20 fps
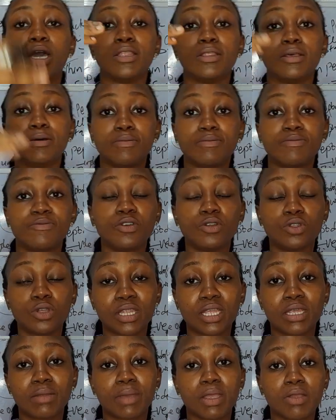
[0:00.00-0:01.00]
The viewing
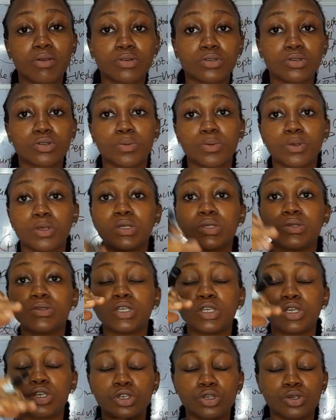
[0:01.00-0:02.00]
under the microscope, you
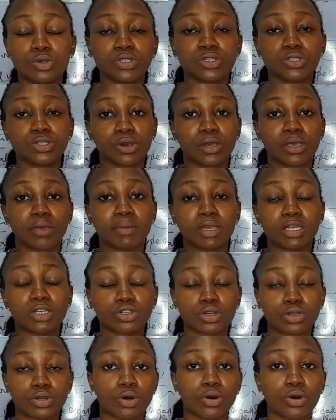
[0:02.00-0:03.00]
use your
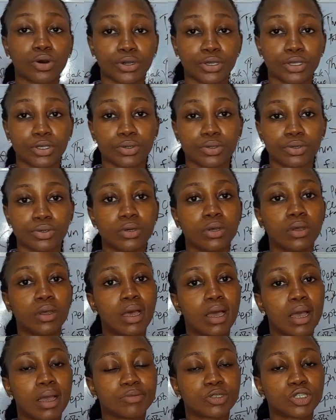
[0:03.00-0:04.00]
immersion oil.
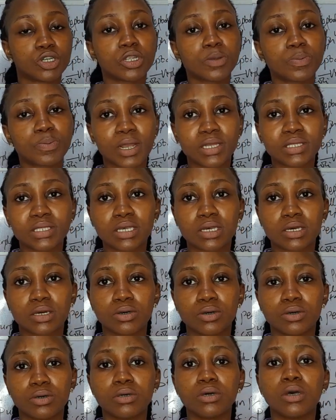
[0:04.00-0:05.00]
I'm sure
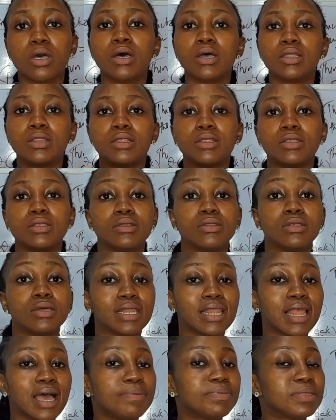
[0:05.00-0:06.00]
the
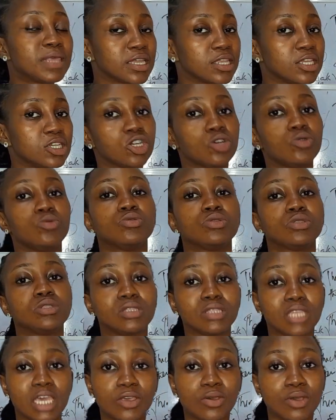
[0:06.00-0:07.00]
lab technician will
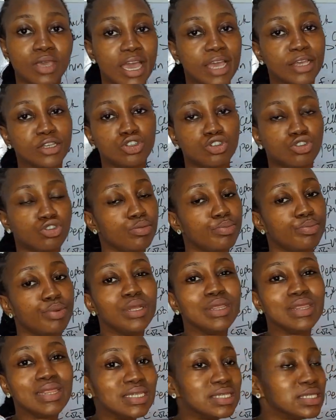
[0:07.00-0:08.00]
take you guys through,
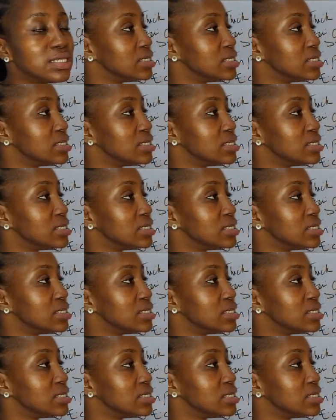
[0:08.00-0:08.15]
but this